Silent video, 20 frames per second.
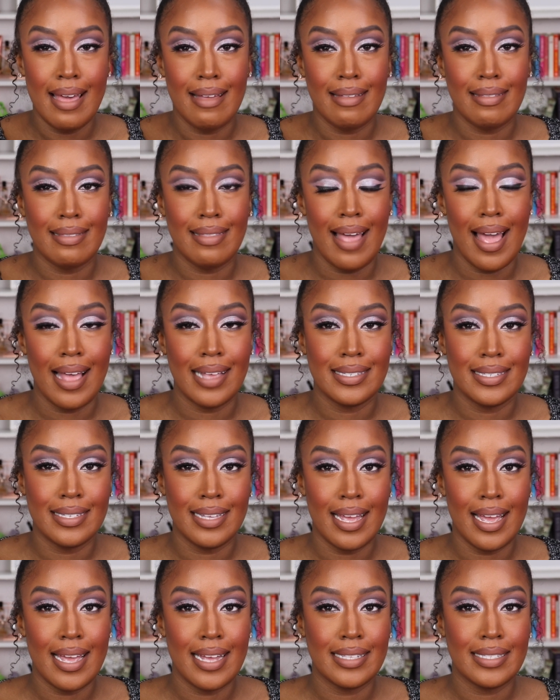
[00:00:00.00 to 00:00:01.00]
last
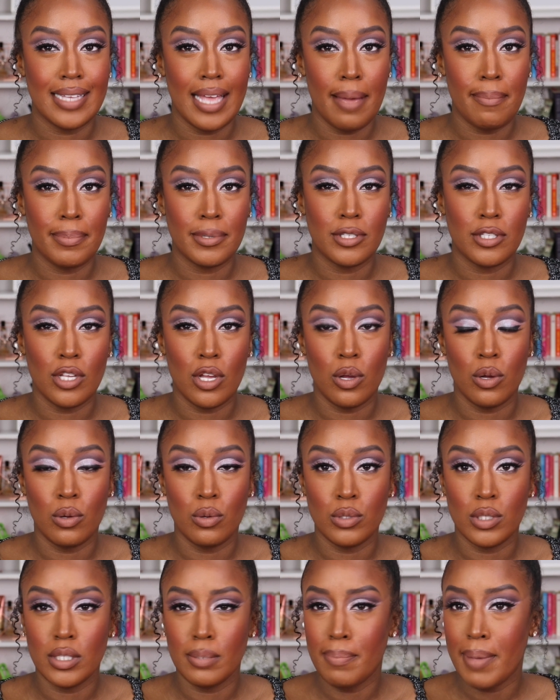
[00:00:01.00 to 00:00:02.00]
night's
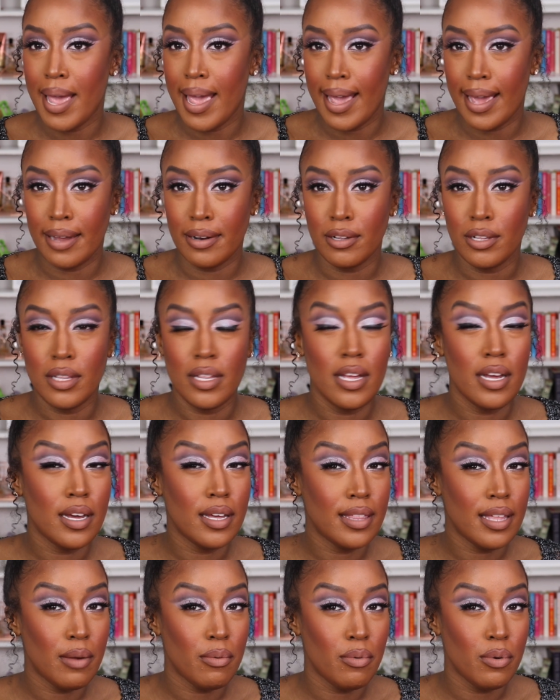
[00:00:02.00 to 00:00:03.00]
episode's panel look
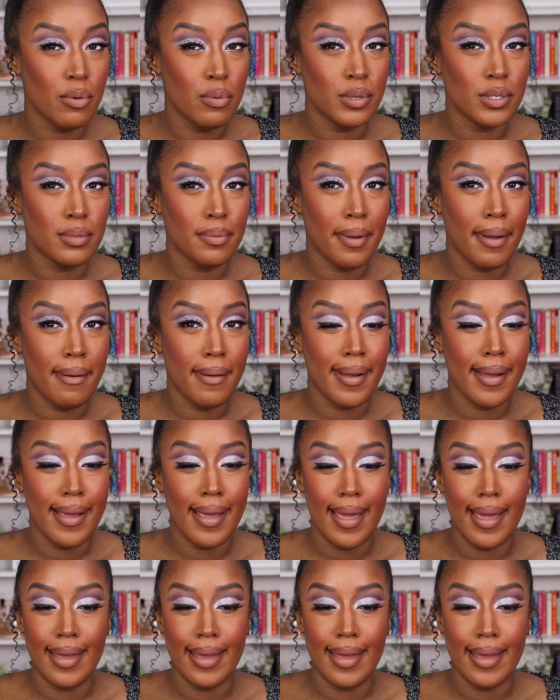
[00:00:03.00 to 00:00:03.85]
that Ru was wearing,